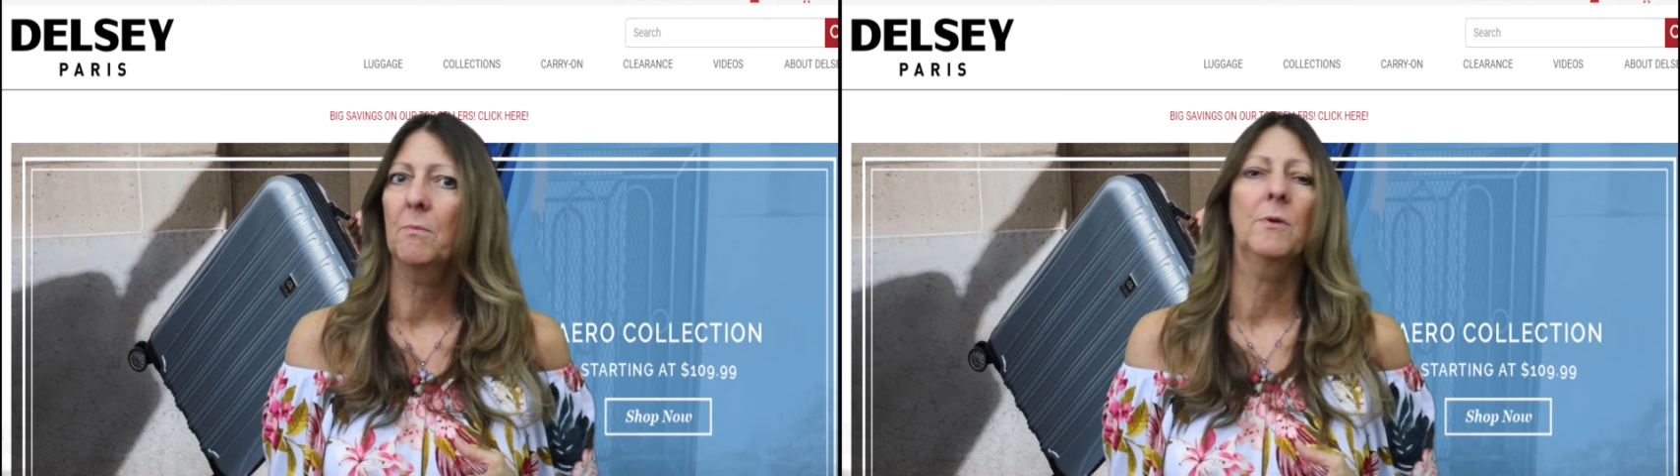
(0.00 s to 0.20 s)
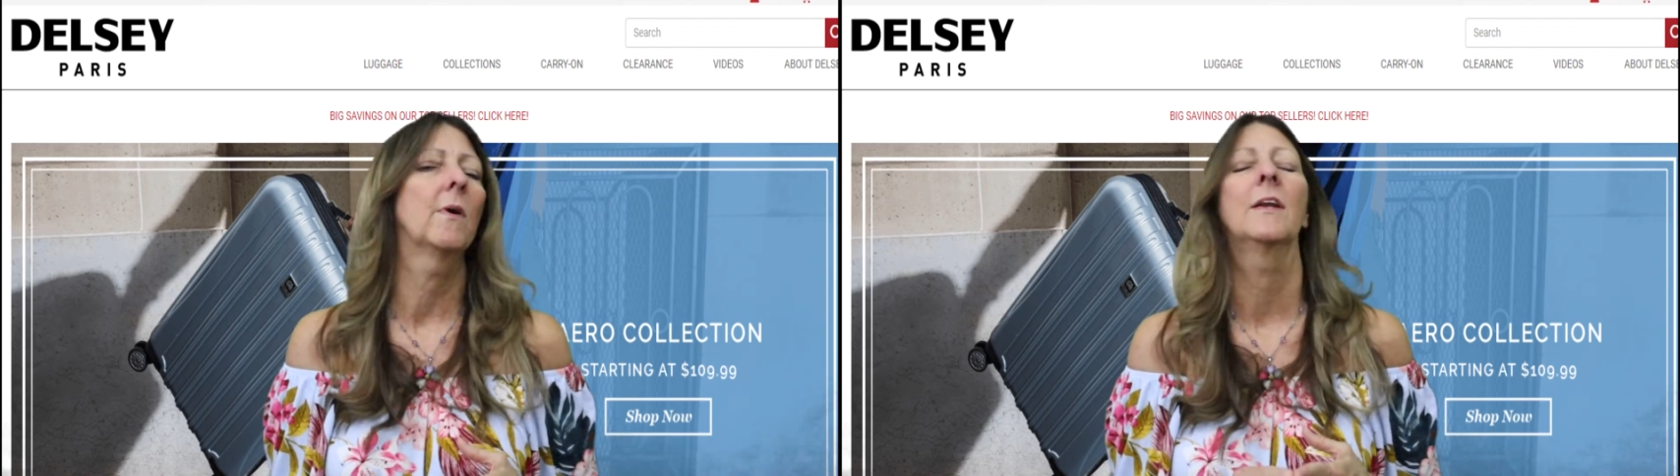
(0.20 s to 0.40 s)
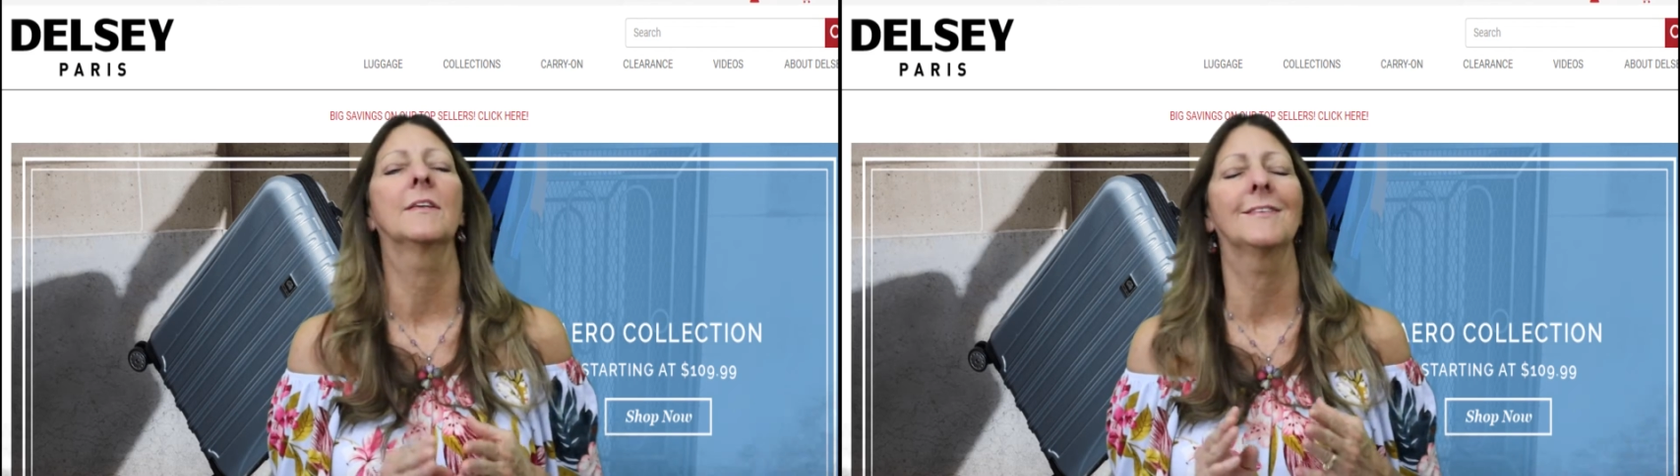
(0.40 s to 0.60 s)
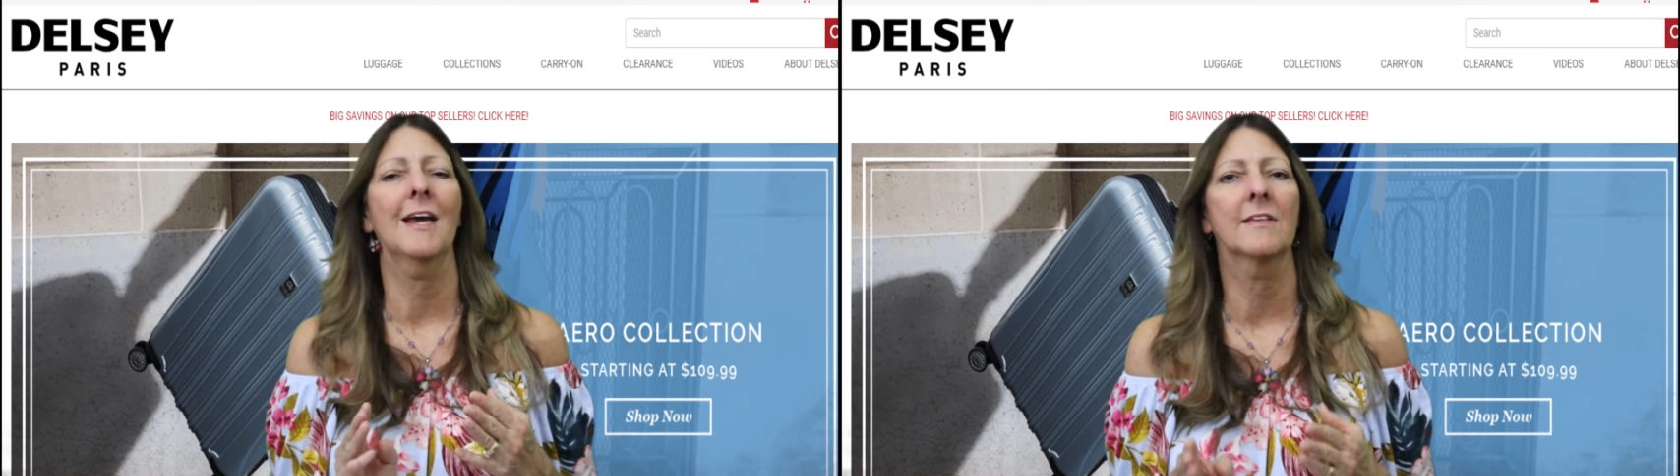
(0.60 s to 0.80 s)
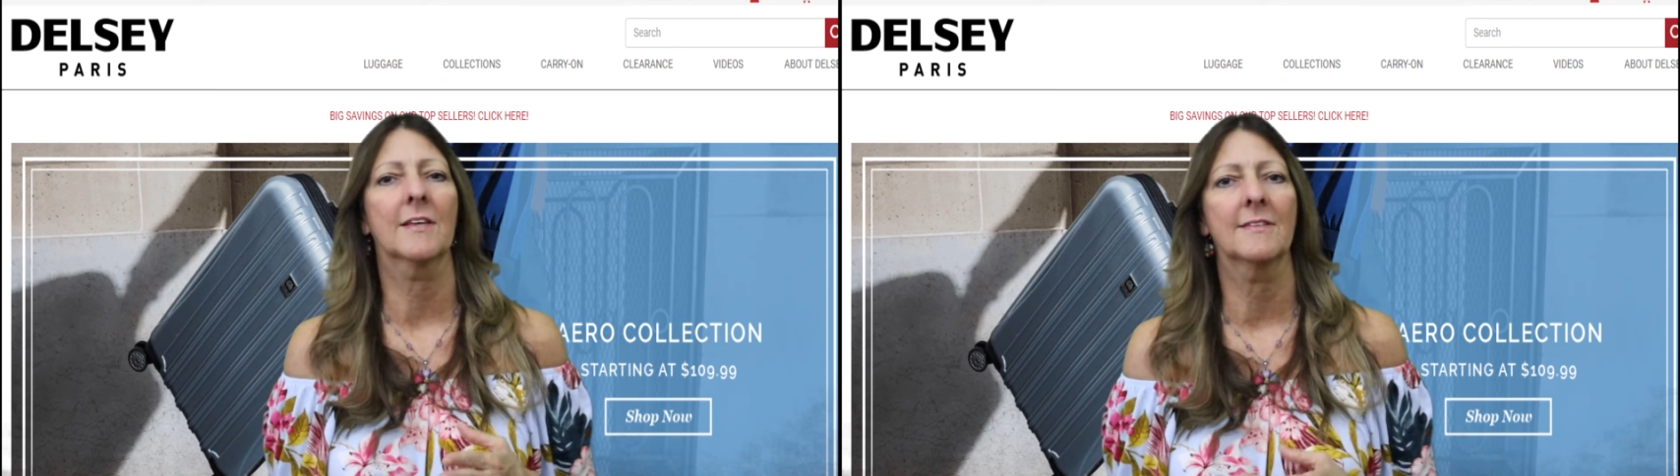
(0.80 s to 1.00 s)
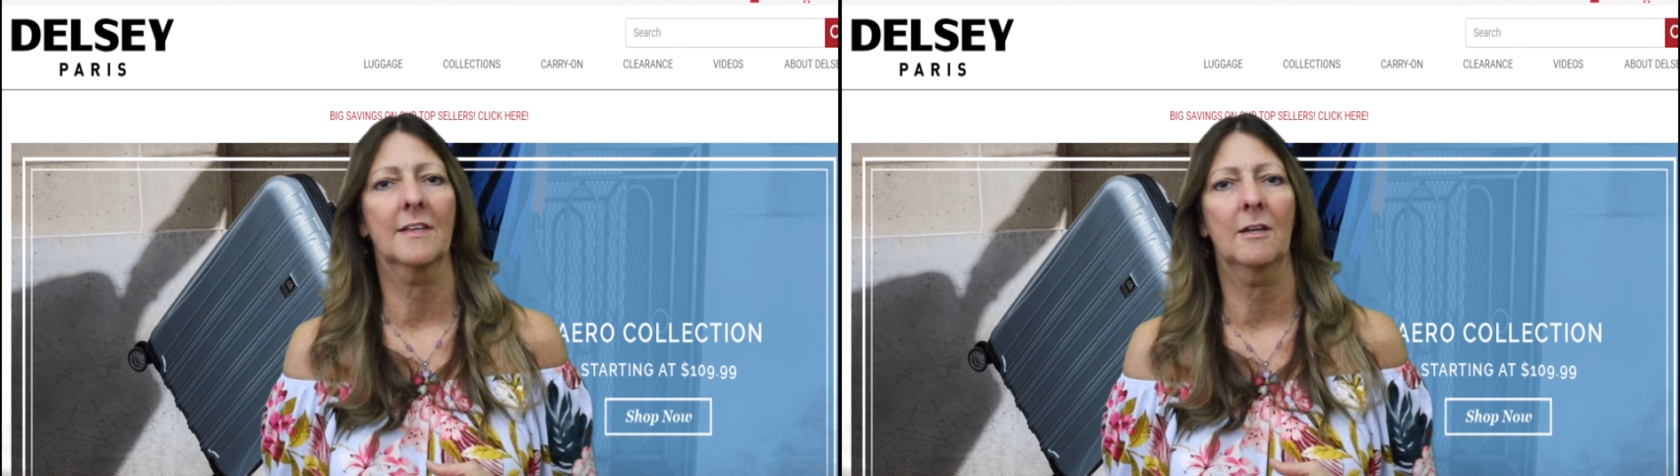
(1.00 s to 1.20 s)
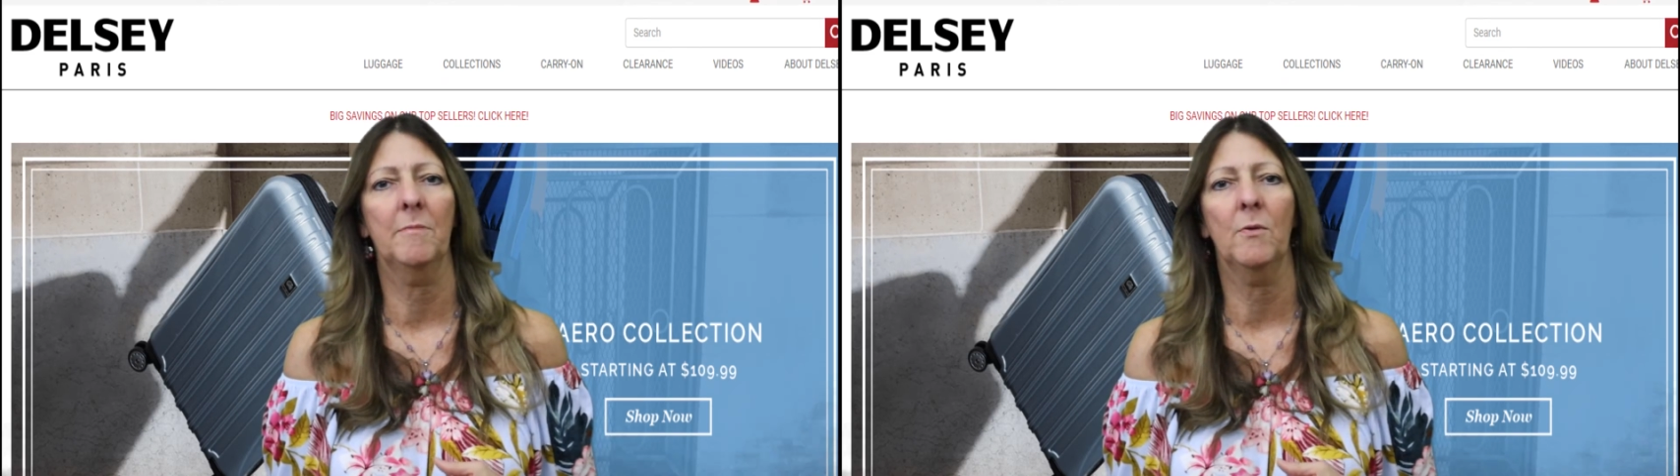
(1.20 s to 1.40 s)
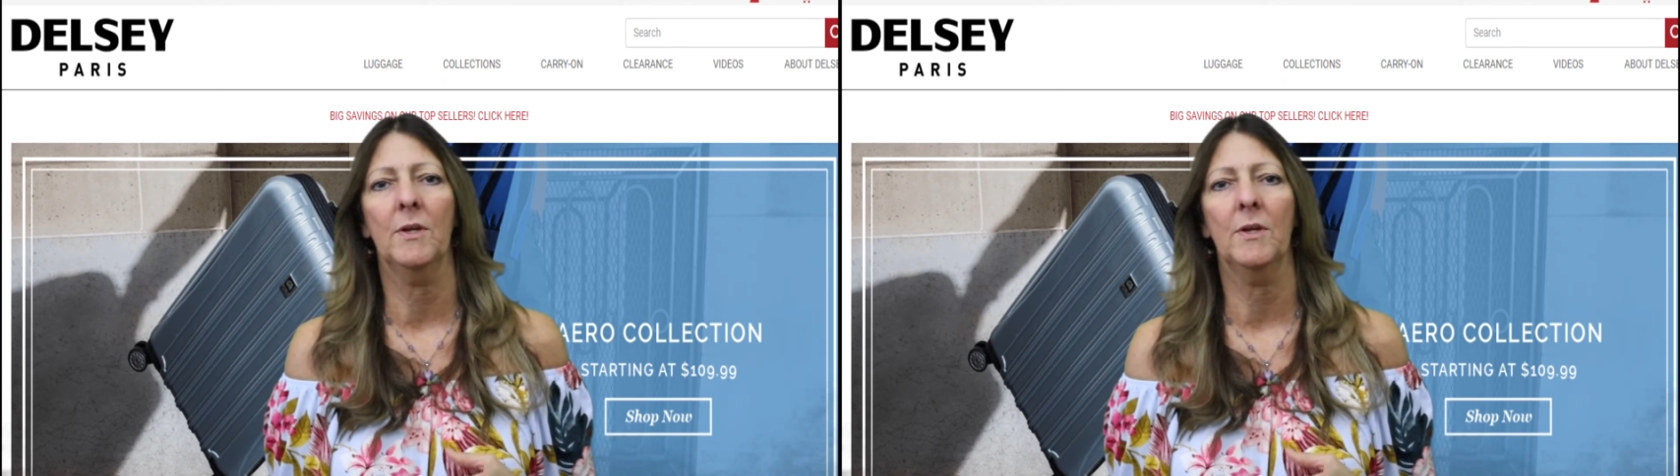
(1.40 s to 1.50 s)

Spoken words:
we wanted to downsize a little bit.